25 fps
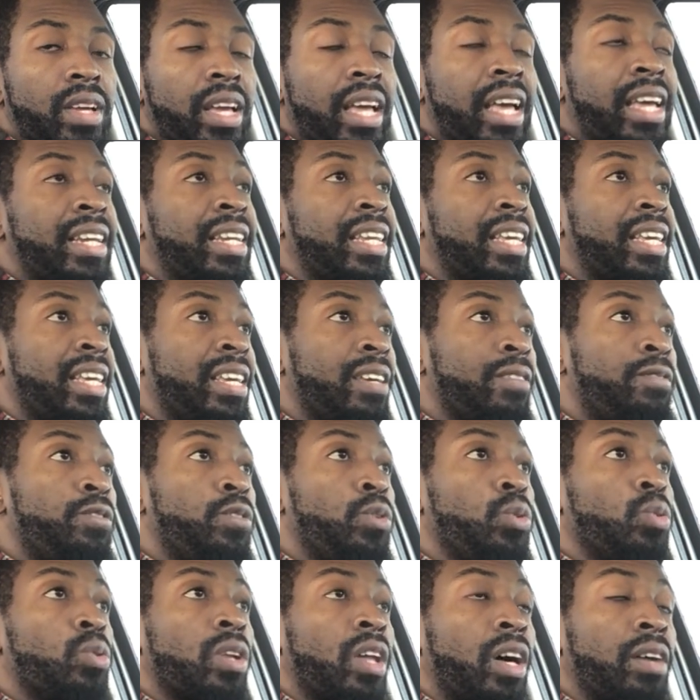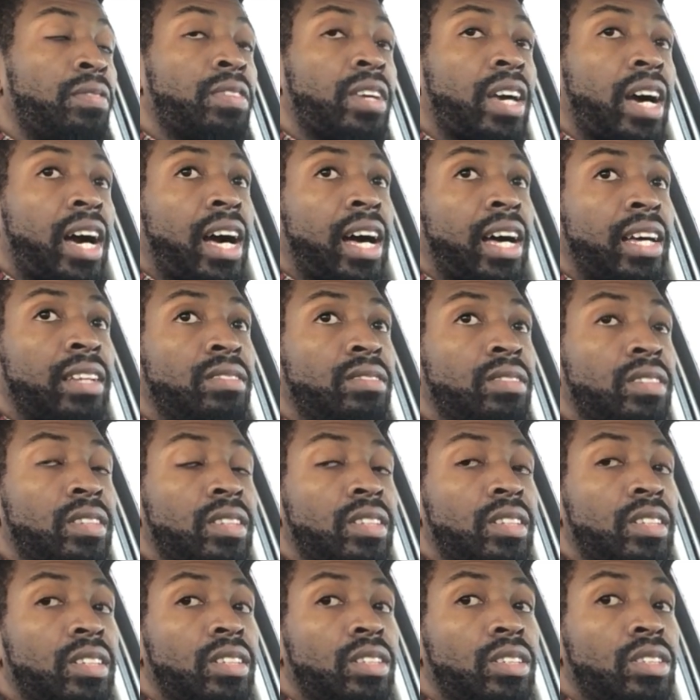And if you love God,
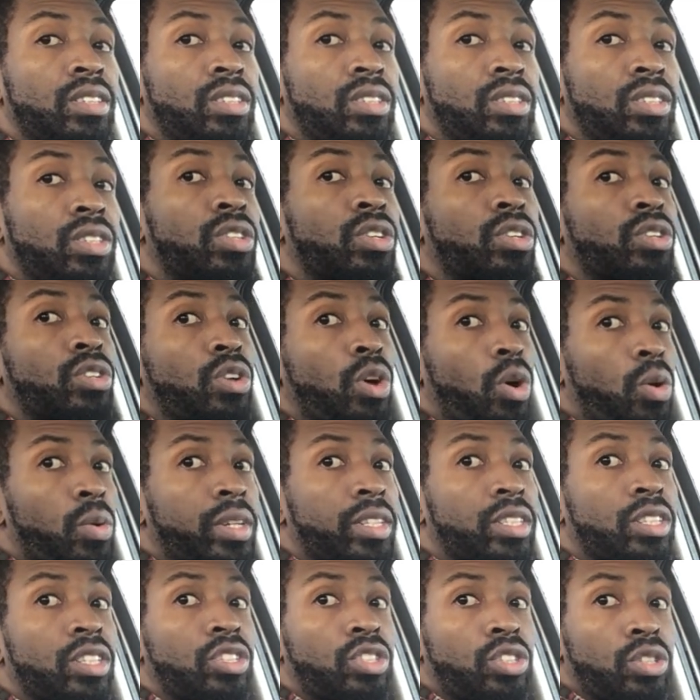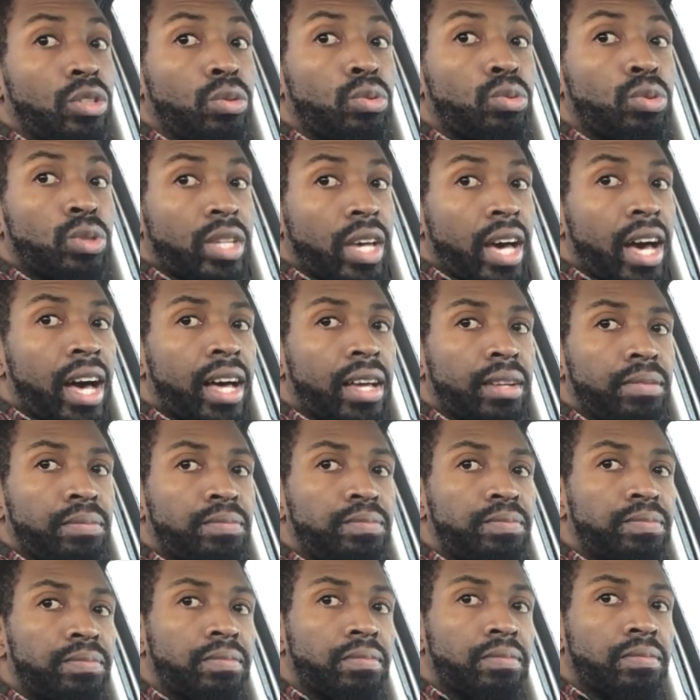you're going to choose God.
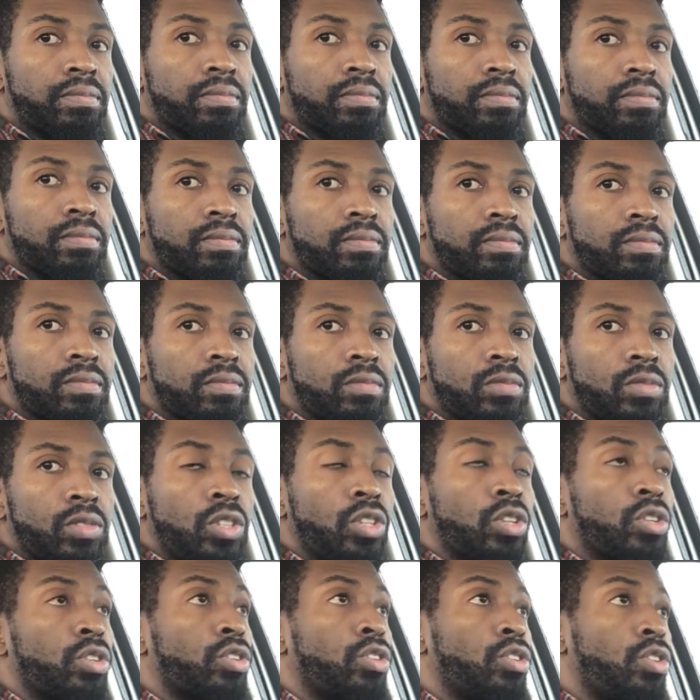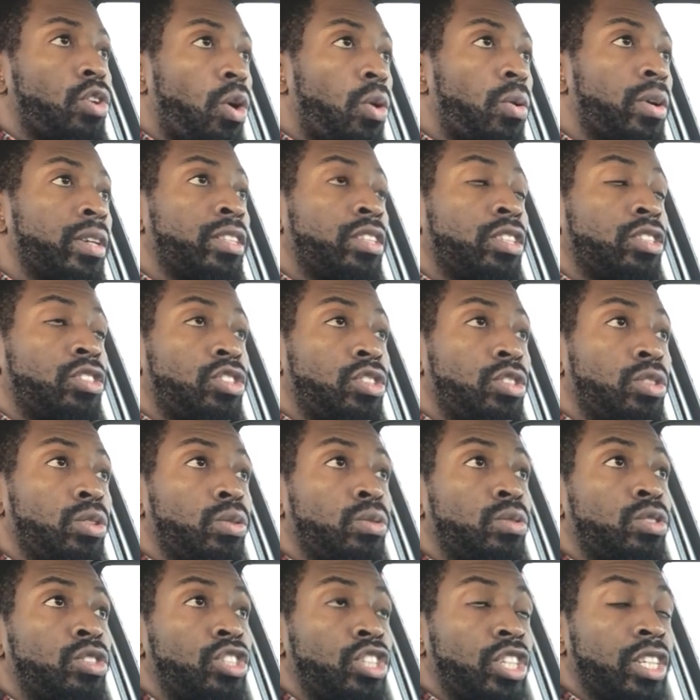You're going to
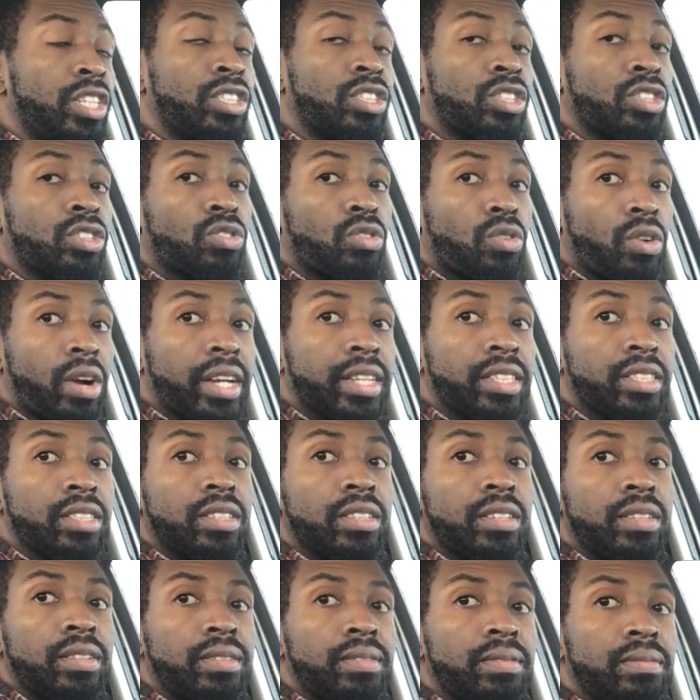choose Jesus Christ.